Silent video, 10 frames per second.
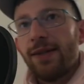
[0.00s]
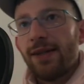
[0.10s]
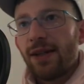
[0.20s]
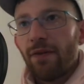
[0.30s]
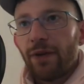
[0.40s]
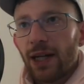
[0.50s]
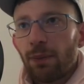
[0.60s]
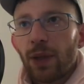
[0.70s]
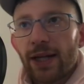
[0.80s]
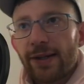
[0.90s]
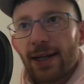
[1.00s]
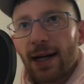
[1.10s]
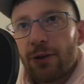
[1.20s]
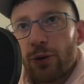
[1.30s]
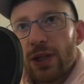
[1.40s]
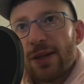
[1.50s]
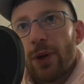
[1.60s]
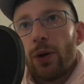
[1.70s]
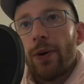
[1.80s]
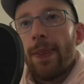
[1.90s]
is something that plagues the country as
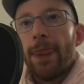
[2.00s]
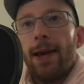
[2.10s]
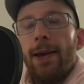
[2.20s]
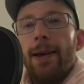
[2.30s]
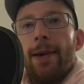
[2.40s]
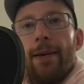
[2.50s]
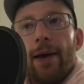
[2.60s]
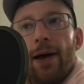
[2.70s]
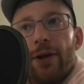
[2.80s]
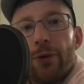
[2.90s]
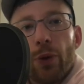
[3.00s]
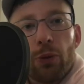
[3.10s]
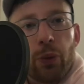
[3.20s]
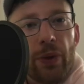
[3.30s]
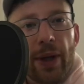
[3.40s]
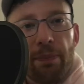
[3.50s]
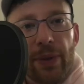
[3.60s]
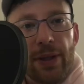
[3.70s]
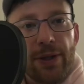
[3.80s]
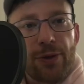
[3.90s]
well. The road will not
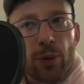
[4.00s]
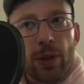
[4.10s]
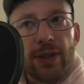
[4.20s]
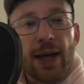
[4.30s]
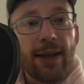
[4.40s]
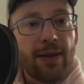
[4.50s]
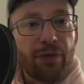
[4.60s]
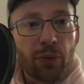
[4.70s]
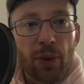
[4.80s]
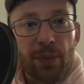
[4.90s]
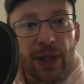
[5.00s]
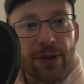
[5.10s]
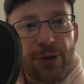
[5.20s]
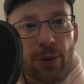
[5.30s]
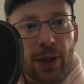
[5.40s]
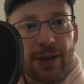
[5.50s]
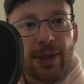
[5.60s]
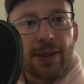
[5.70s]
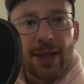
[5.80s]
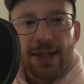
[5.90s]
be destroyed, and if it will be destroyed,
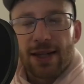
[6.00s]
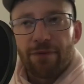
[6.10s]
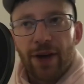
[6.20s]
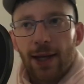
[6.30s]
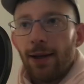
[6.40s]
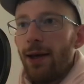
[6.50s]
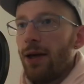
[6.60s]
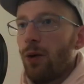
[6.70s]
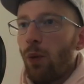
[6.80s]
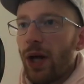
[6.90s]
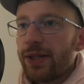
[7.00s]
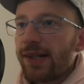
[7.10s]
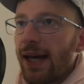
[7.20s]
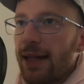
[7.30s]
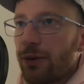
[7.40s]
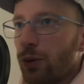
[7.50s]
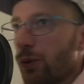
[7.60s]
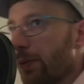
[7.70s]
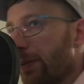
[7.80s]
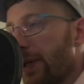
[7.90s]
that's the thing. One
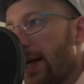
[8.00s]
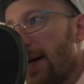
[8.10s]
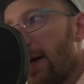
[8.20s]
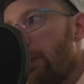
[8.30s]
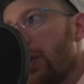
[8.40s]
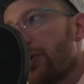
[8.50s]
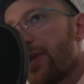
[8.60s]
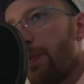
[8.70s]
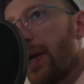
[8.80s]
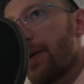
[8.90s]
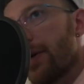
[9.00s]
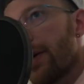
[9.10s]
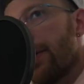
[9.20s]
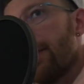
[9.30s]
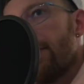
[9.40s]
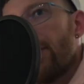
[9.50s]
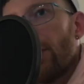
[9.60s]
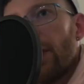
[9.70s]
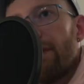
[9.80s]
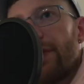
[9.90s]
scandal builds upon another.
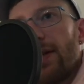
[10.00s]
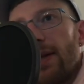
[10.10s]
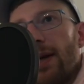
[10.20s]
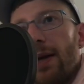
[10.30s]
So if the